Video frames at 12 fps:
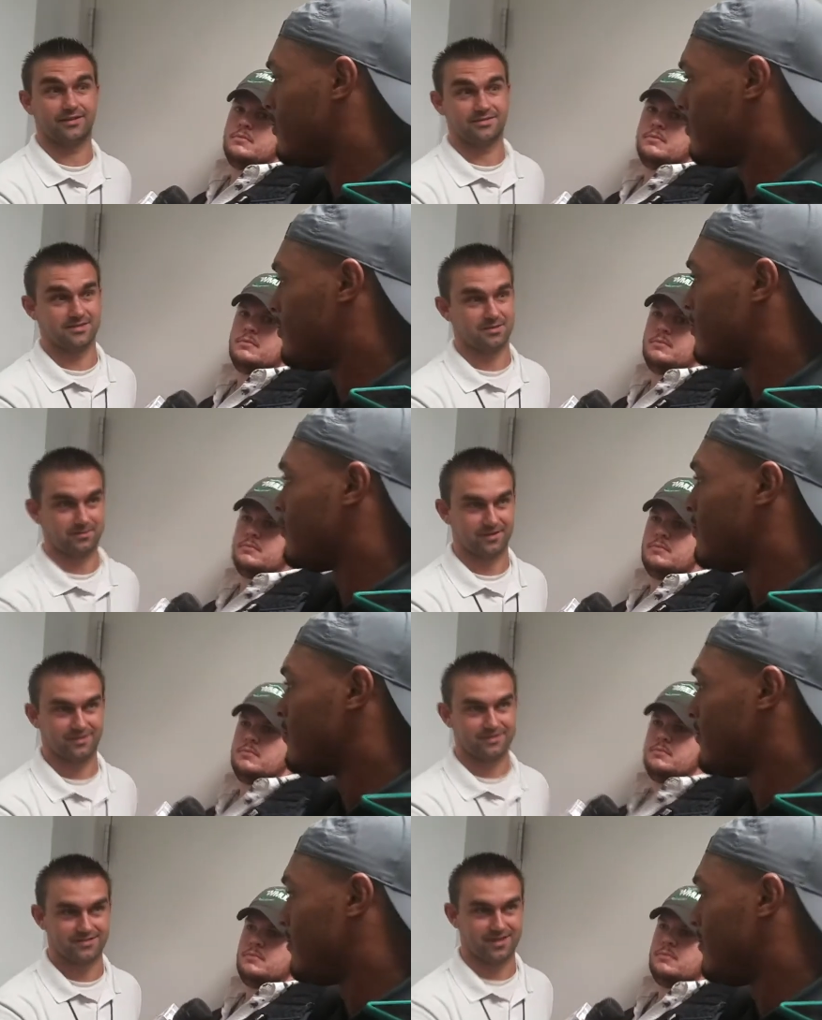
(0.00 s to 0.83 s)
Speaker 1: ends up
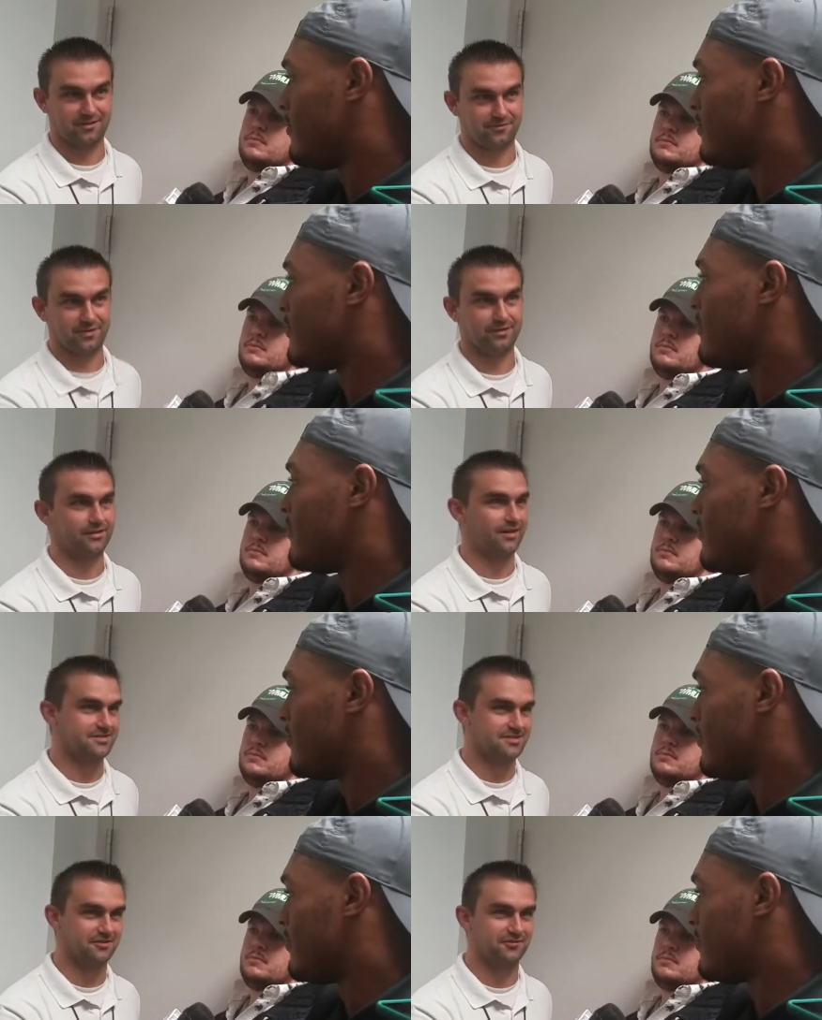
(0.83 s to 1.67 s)
getting a safety,
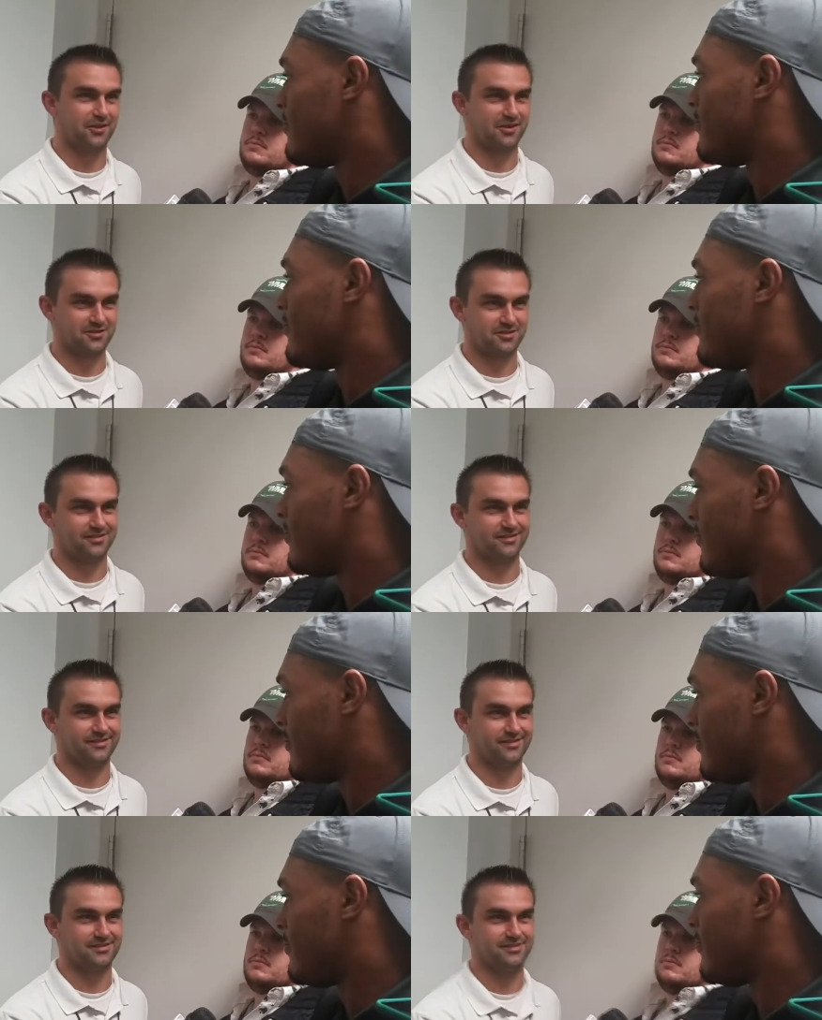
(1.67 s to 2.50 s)
has a deflection
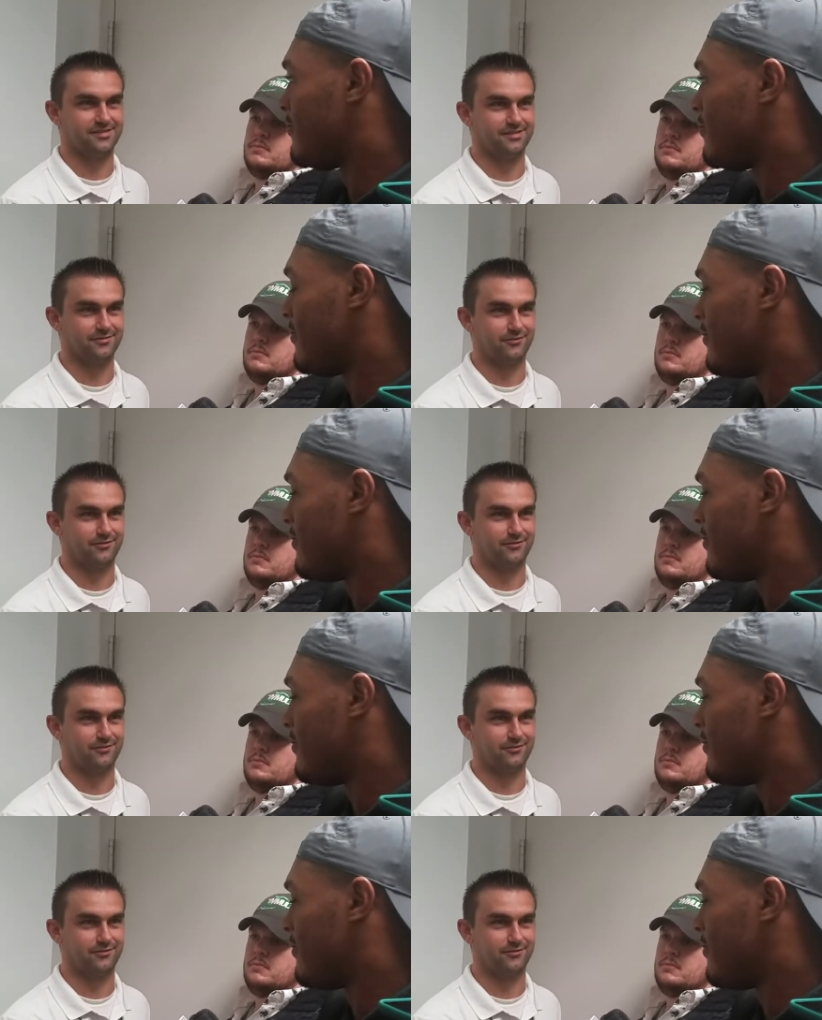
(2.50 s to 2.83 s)
that leads to